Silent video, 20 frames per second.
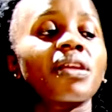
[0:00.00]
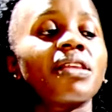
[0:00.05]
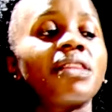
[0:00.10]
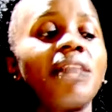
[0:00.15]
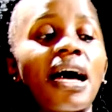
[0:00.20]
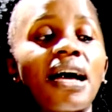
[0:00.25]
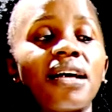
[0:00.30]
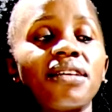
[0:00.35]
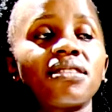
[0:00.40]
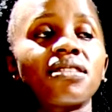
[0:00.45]

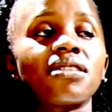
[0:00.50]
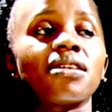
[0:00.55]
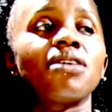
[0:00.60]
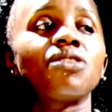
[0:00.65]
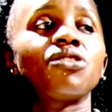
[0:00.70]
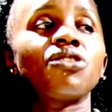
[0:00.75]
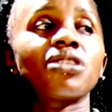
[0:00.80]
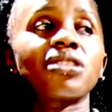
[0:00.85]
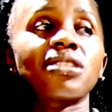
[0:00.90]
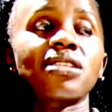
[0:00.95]
that
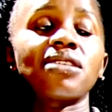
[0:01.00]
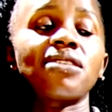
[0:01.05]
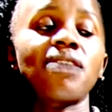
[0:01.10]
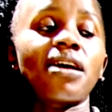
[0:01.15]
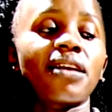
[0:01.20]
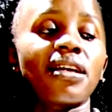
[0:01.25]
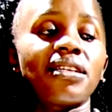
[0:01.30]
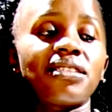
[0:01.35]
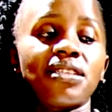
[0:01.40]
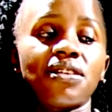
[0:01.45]
trickster
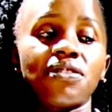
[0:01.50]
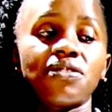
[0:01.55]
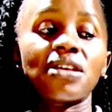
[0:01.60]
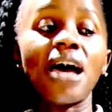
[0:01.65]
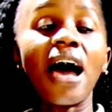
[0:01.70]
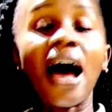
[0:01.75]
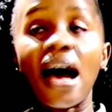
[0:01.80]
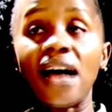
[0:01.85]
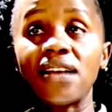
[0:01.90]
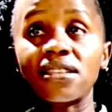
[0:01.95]
narratives
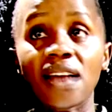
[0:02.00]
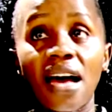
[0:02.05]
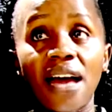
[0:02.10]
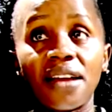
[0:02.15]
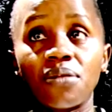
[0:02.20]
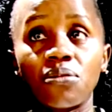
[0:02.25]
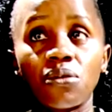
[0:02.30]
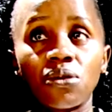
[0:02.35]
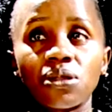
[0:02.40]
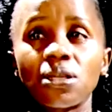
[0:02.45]
has
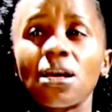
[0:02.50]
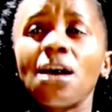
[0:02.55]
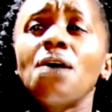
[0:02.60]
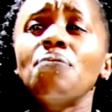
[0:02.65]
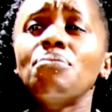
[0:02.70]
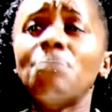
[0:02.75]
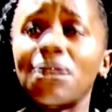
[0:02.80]
animals,